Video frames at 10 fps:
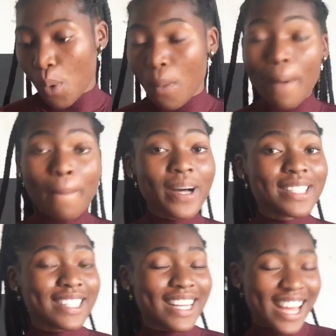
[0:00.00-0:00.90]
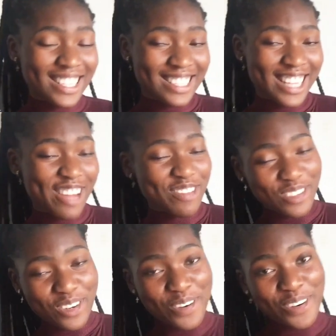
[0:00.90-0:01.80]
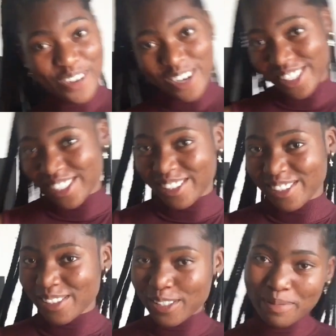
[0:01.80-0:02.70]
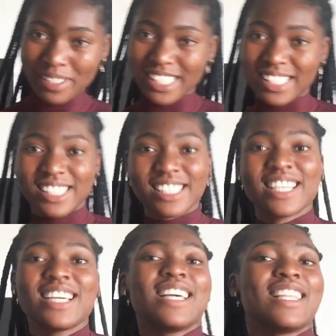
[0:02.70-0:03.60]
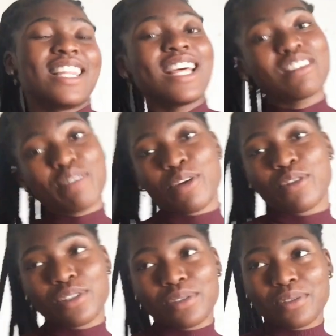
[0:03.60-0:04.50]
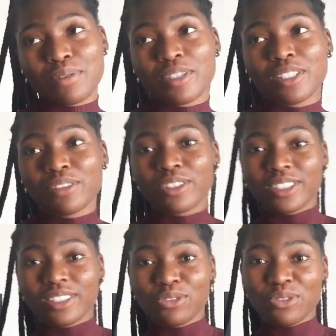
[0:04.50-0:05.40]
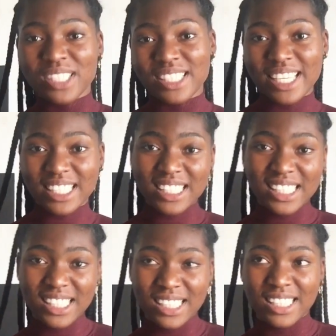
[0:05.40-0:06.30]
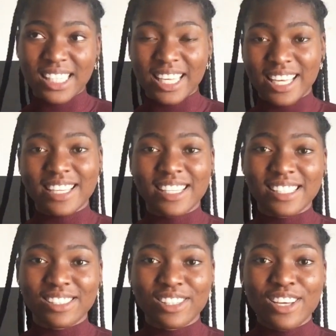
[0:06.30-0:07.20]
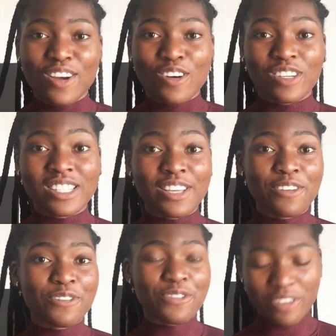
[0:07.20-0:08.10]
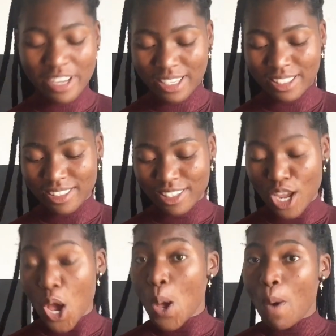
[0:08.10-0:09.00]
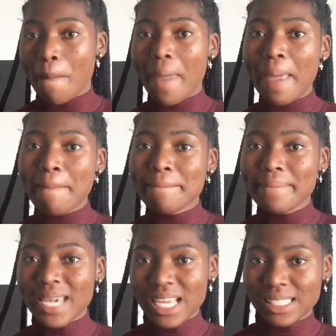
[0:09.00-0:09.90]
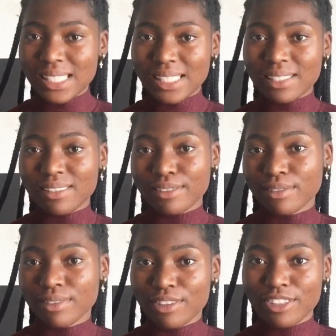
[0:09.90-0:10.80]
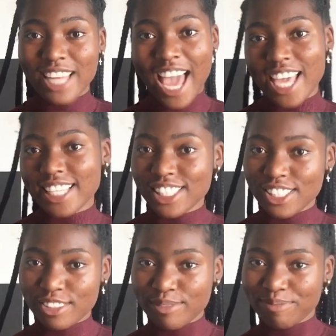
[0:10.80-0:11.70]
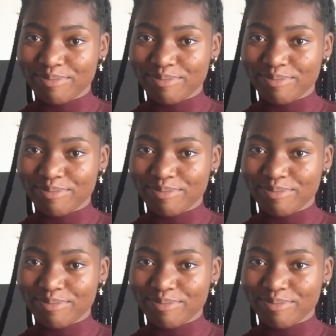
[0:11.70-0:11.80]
When was the last time you crushed on somebody? Last time I crushed on somebody was recent. Yes, was a friend. We met on IG.